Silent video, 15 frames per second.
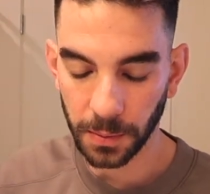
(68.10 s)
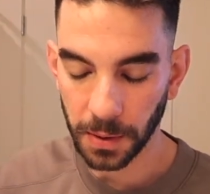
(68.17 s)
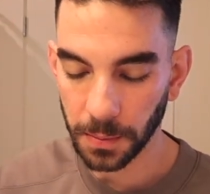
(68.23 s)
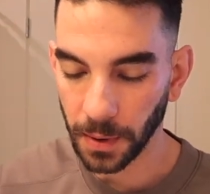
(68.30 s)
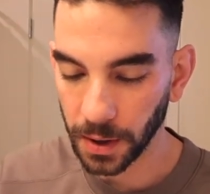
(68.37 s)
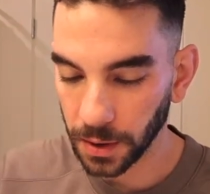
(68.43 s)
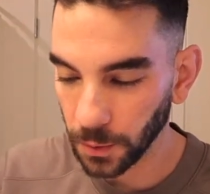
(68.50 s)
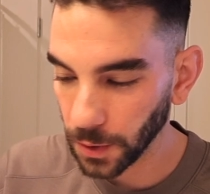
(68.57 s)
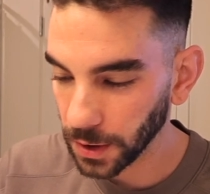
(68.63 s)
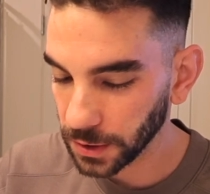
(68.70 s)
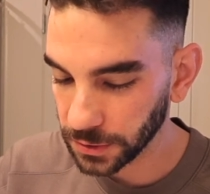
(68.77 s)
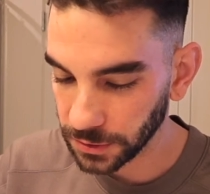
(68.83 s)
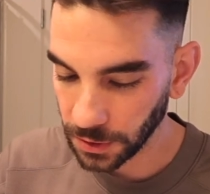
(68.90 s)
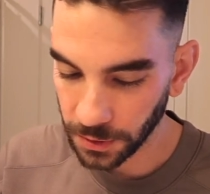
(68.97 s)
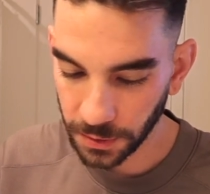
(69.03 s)
my body
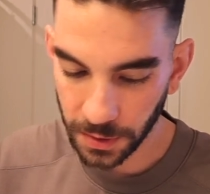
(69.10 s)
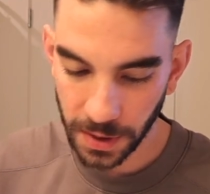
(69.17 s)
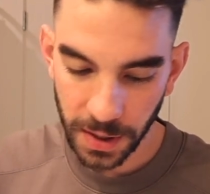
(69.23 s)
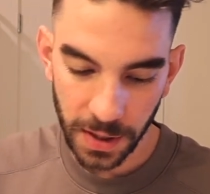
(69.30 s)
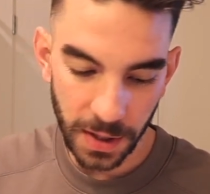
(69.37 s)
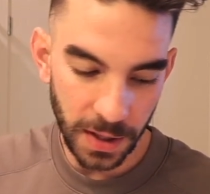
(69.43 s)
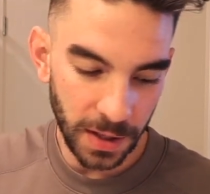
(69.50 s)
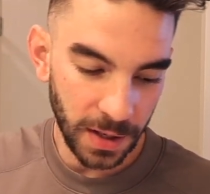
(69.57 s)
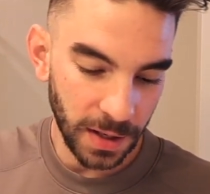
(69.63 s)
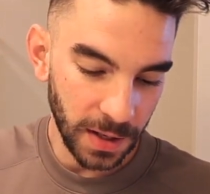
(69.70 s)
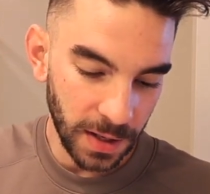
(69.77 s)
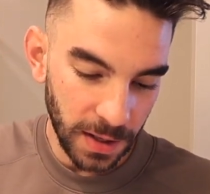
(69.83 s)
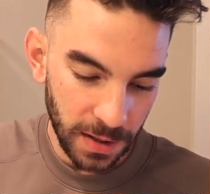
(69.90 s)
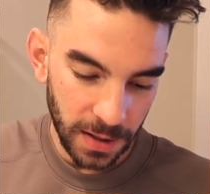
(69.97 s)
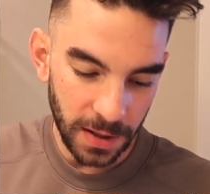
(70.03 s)
works. So
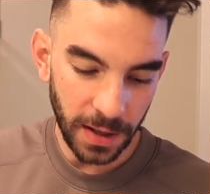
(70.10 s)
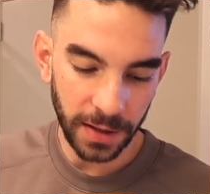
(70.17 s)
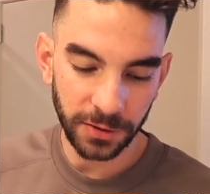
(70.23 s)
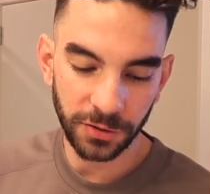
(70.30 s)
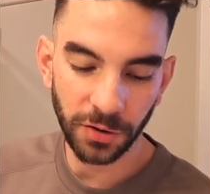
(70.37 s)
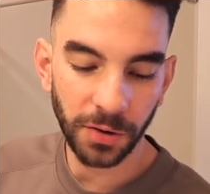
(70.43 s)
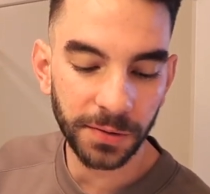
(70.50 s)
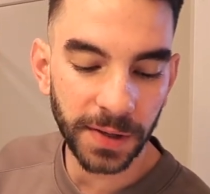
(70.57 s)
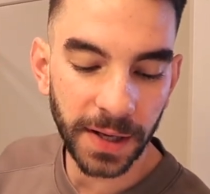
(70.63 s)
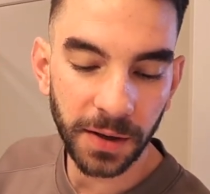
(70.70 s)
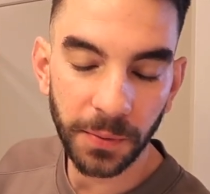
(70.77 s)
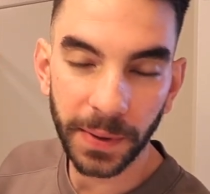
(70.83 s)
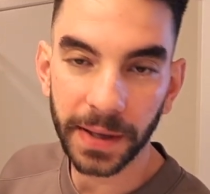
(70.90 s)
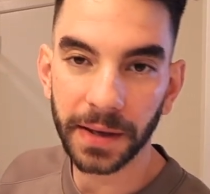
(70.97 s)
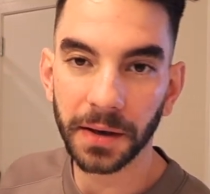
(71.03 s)
I don't
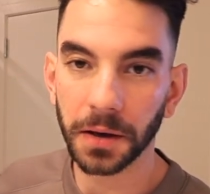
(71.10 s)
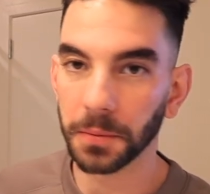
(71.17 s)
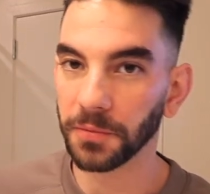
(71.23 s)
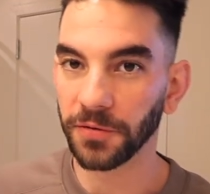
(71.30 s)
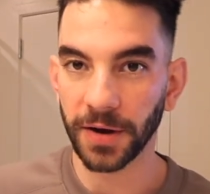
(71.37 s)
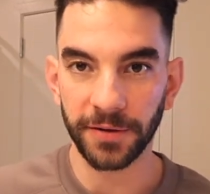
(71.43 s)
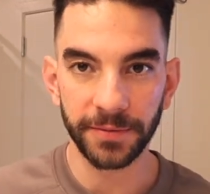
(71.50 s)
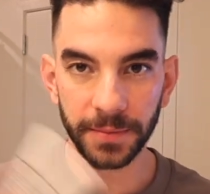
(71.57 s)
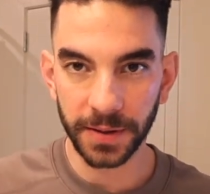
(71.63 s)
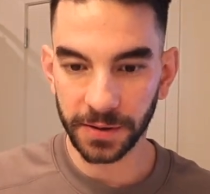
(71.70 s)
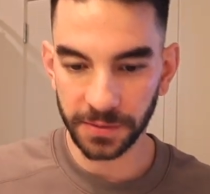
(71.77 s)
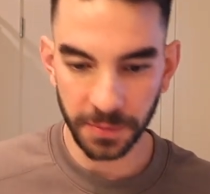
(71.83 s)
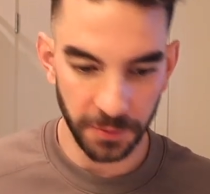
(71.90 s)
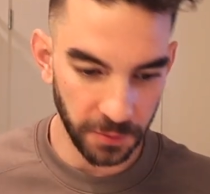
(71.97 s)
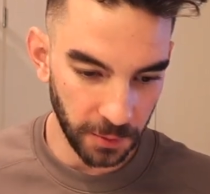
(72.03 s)
like waking up five
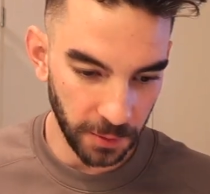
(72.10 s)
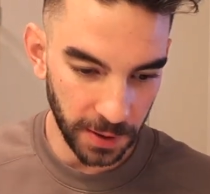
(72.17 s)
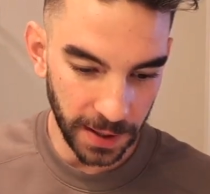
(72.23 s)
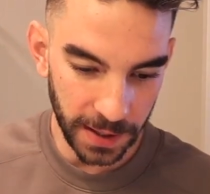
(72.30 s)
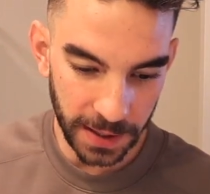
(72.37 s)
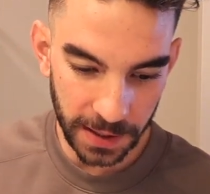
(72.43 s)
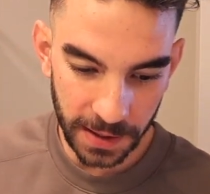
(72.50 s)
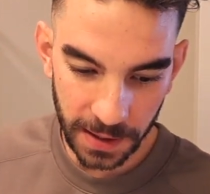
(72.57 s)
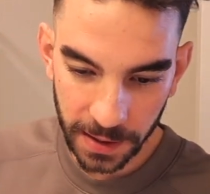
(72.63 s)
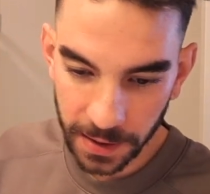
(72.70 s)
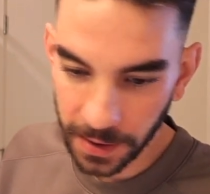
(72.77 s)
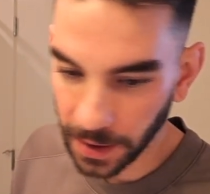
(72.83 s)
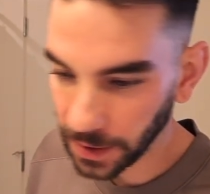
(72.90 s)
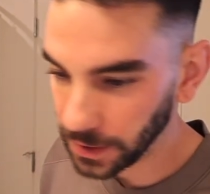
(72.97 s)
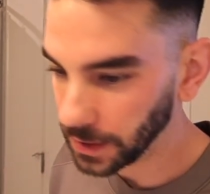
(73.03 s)
minutes before
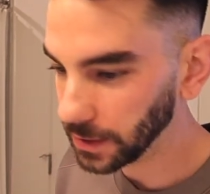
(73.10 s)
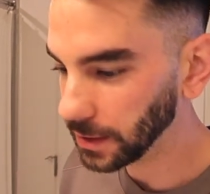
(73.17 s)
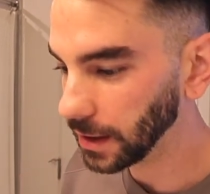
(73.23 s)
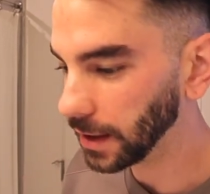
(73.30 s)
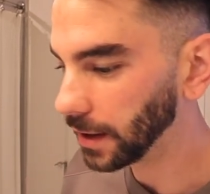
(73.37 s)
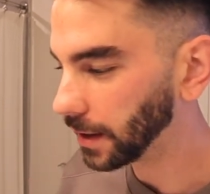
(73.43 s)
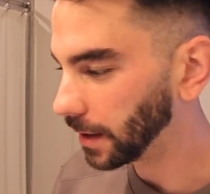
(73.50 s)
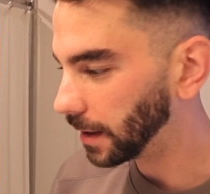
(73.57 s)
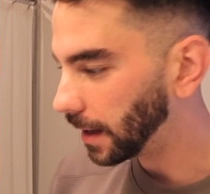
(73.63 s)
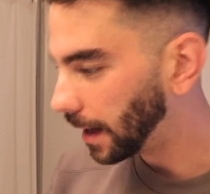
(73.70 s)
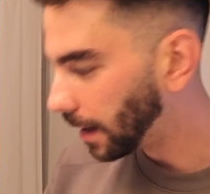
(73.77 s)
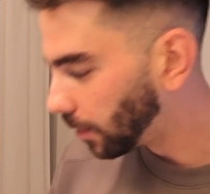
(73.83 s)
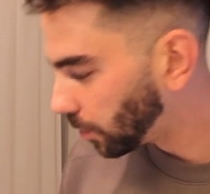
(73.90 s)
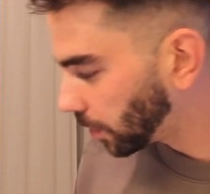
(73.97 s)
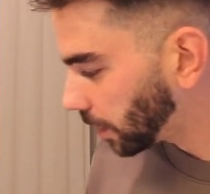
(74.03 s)
anything. I need like an
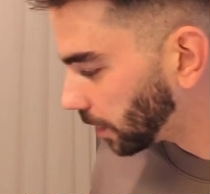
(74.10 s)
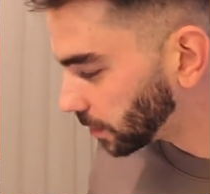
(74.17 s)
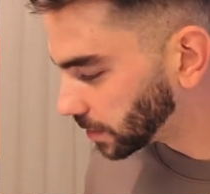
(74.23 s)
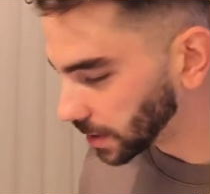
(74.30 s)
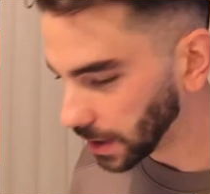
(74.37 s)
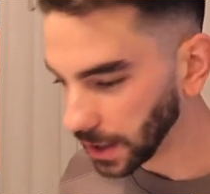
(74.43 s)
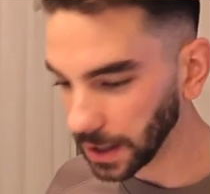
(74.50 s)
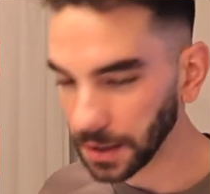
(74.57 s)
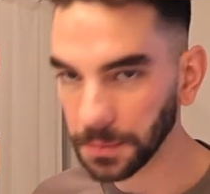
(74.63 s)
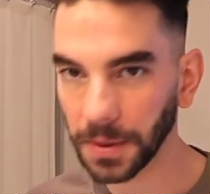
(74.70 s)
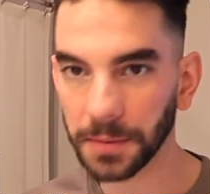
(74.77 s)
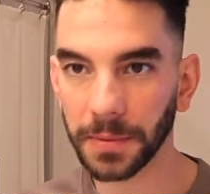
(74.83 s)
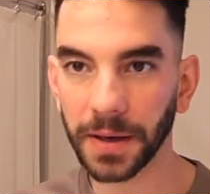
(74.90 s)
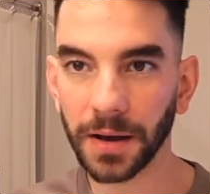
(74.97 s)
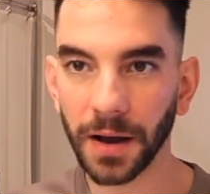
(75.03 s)
hour to like
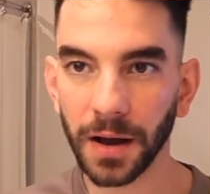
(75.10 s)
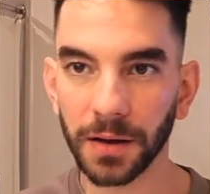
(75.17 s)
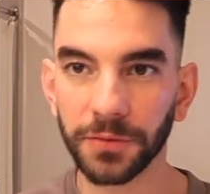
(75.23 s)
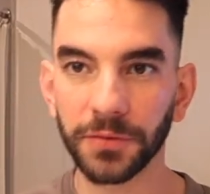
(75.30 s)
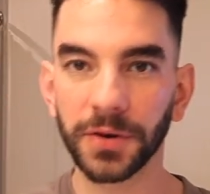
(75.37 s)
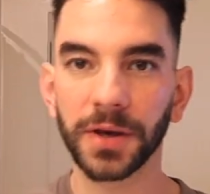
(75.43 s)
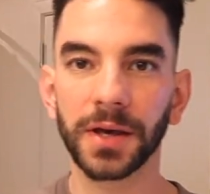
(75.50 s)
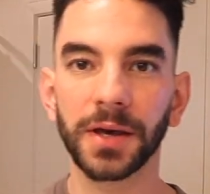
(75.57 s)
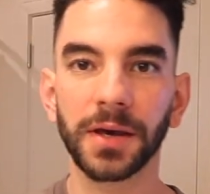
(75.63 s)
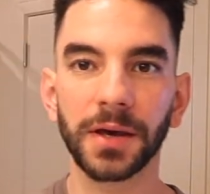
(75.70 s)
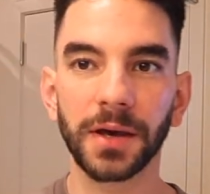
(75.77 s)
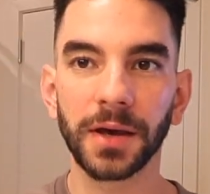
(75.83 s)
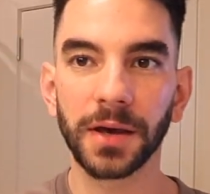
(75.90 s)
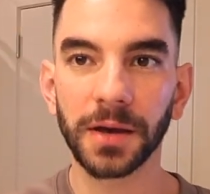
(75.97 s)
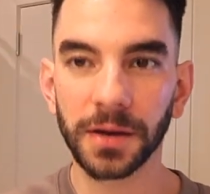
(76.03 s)
make my
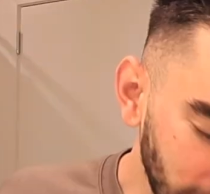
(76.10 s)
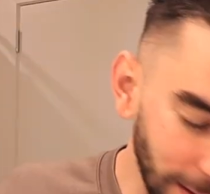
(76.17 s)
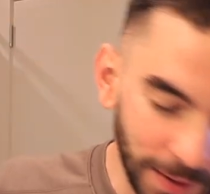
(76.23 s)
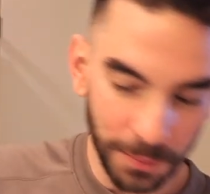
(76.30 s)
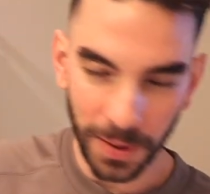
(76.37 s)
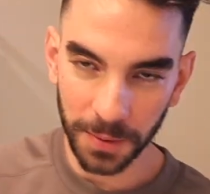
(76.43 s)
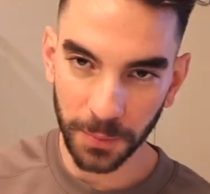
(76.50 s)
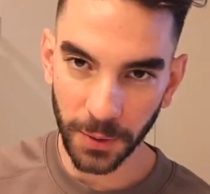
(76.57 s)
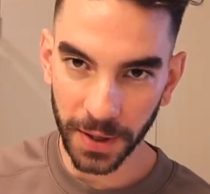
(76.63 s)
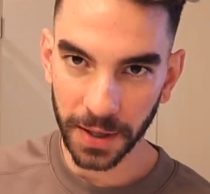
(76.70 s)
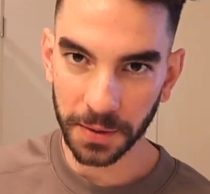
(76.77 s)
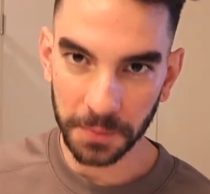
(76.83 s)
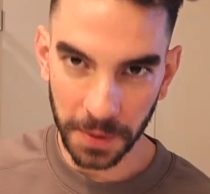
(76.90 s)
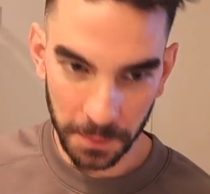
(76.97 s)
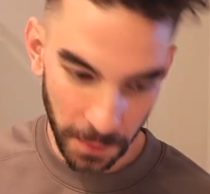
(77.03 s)
coffee, let my brain and my